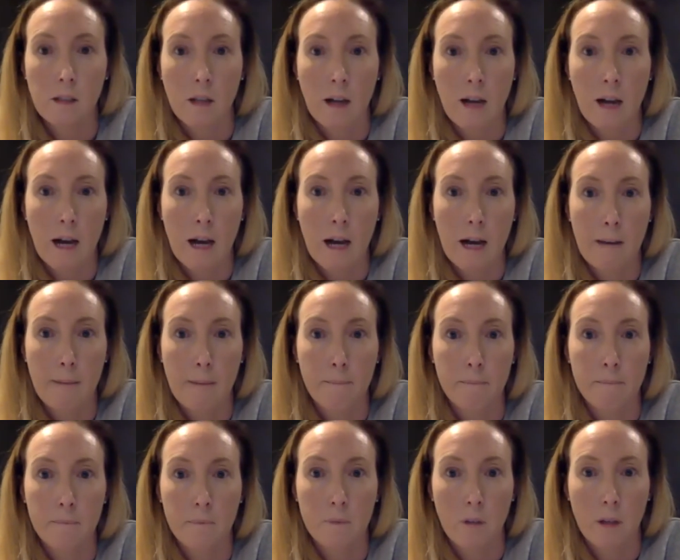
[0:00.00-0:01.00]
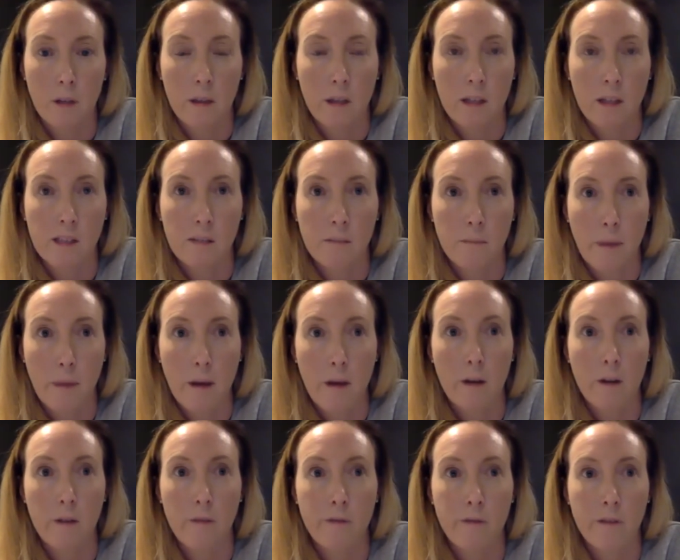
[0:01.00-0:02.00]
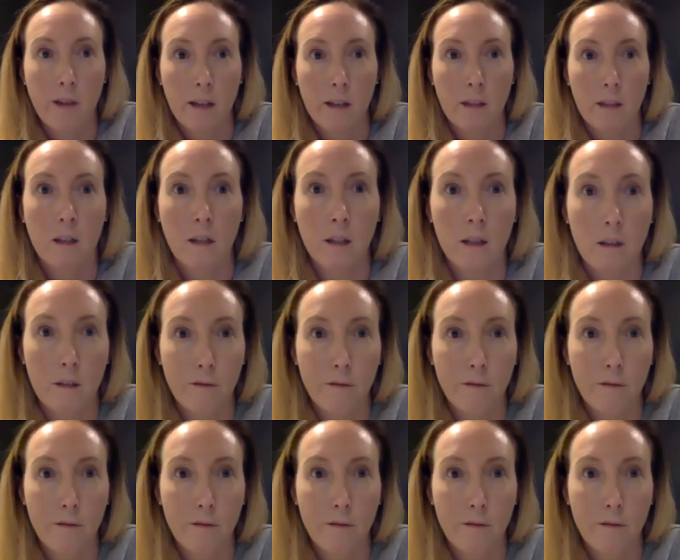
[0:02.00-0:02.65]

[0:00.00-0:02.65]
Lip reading: I think it's imperative that the